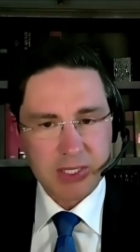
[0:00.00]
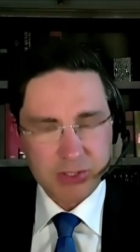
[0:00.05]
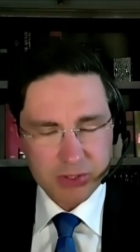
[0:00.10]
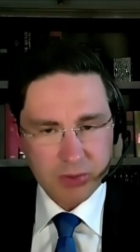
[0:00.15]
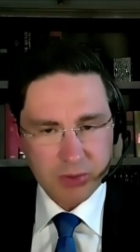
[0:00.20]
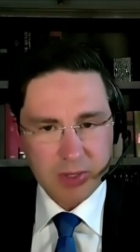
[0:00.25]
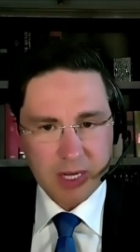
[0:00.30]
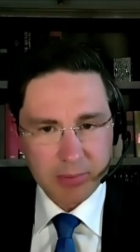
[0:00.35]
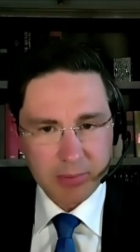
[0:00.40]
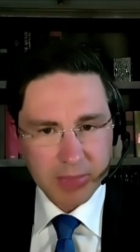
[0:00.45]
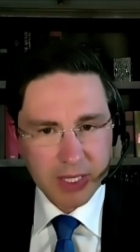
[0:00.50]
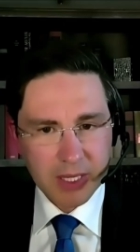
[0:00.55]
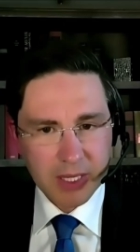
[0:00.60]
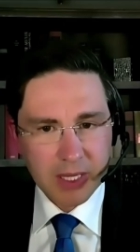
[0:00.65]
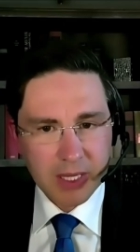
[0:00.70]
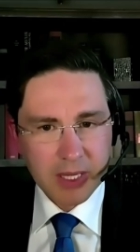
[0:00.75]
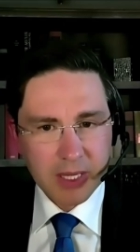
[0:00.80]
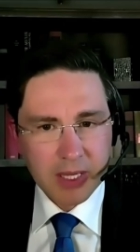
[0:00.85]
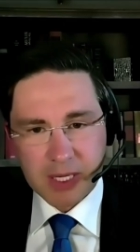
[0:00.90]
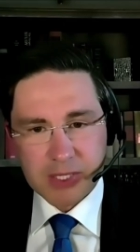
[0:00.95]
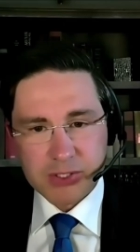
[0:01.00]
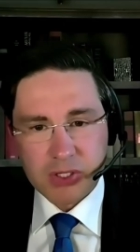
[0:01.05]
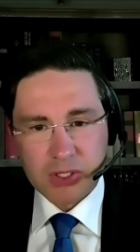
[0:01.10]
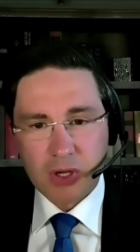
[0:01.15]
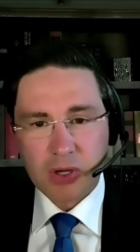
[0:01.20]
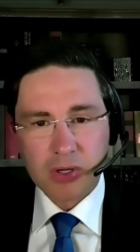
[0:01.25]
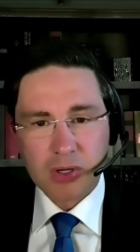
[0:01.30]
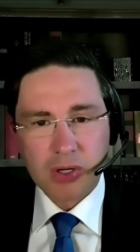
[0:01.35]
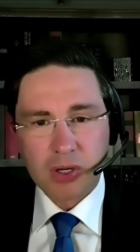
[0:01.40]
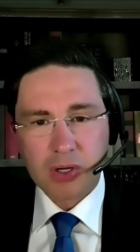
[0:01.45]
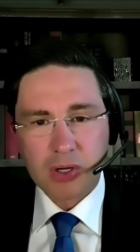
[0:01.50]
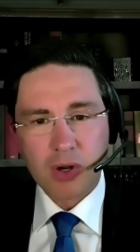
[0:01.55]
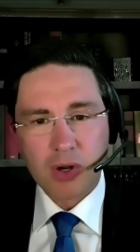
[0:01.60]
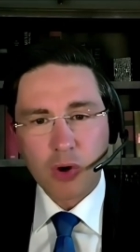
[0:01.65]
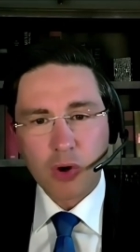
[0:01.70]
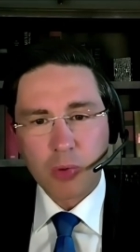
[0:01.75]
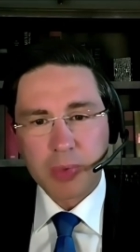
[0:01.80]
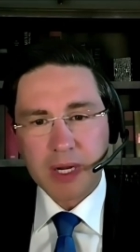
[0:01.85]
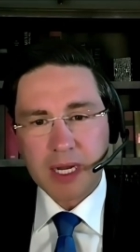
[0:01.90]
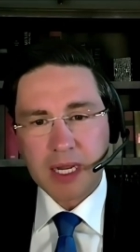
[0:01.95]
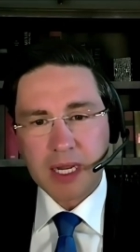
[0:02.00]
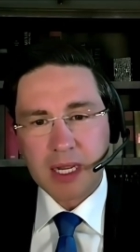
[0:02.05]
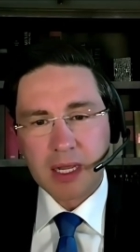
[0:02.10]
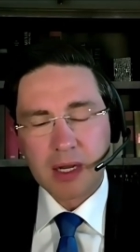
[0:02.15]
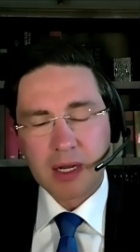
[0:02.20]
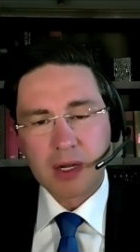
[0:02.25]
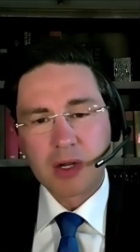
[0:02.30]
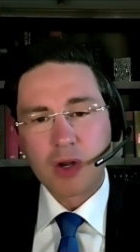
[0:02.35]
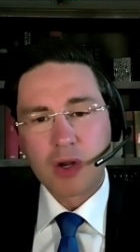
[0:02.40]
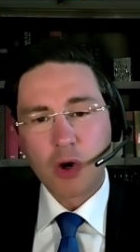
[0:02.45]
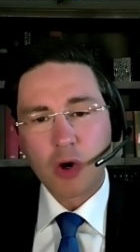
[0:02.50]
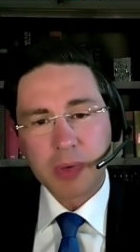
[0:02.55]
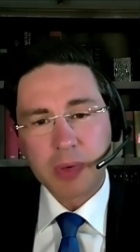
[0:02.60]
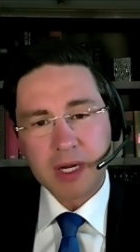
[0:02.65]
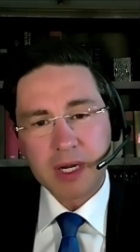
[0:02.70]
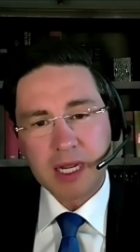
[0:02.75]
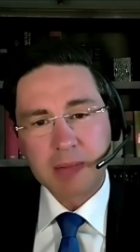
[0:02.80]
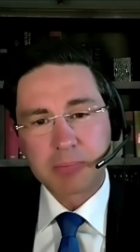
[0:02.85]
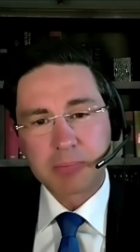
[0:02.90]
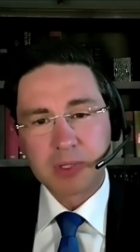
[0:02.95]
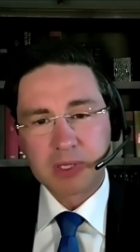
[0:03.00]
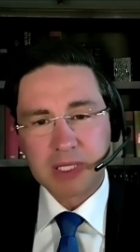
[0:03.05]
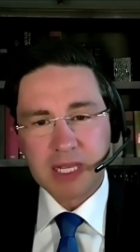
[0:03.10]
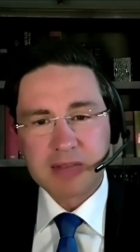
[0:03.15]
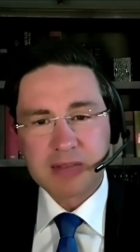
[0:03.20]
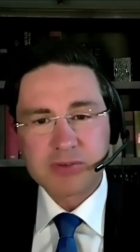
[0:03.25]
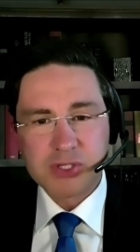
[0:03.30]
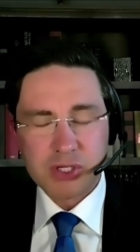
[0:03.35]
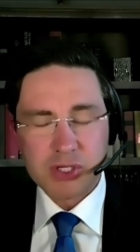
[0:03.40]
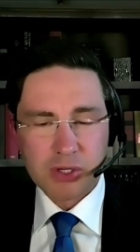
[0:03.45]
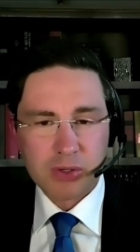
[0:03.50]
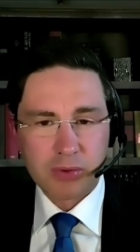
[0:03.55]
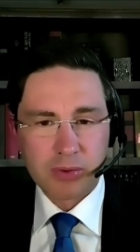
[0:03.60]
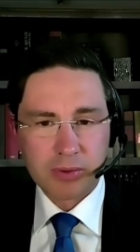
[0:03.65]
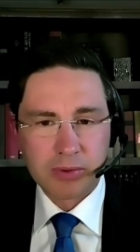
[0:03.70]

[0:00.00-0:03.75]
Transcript: are up. No, nobody, nobody believes you.